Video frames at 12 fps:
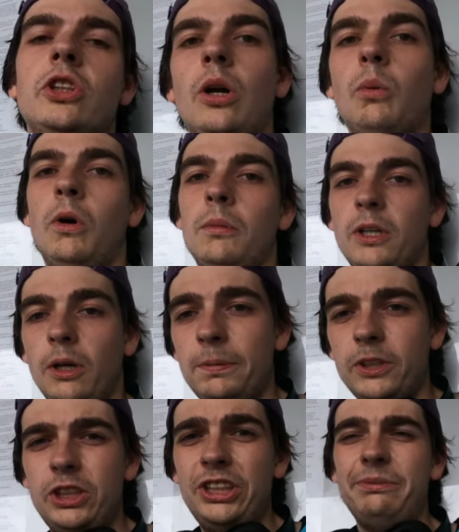to start warming
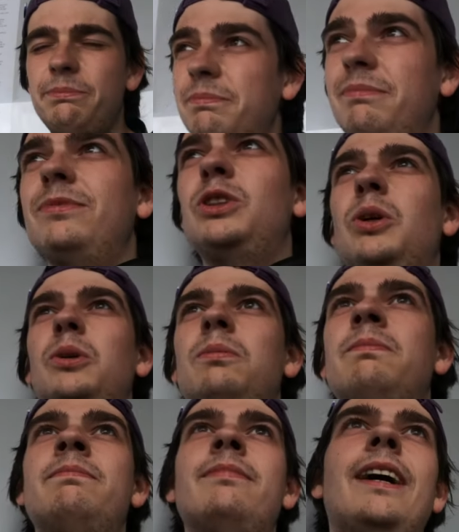up and shit. So
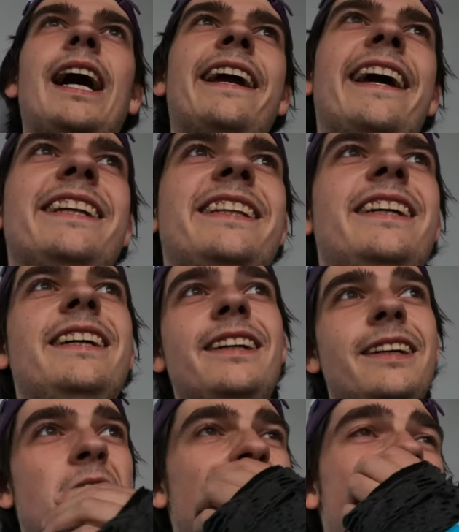I guess uh,